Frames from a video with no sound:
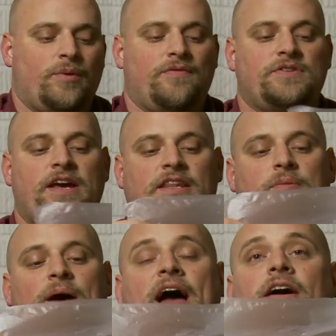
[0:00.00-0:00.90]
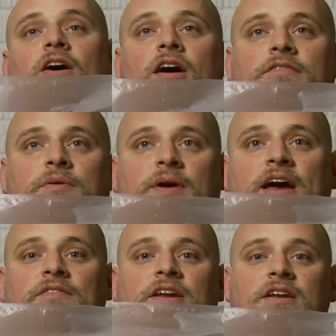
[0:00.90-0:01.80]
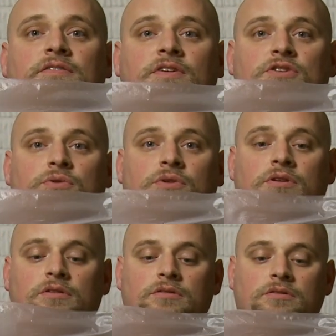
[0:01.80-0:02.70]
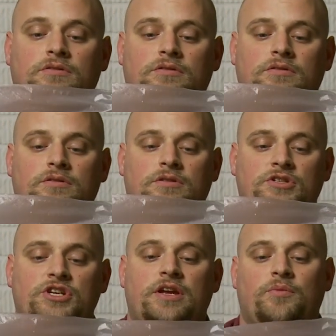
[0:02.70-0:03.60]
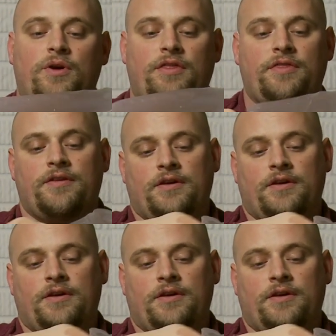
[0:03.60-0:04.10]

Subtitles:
we've taken the back off and we have an individual sheet with